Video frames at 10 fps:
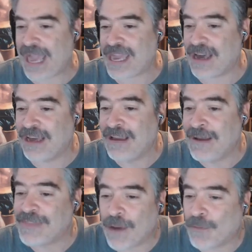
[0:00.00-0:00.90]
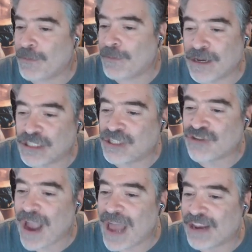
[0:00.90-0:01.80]
a good
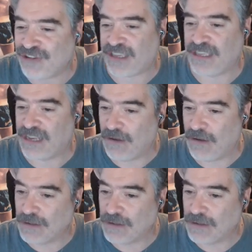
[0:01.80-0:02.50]
strategy, No,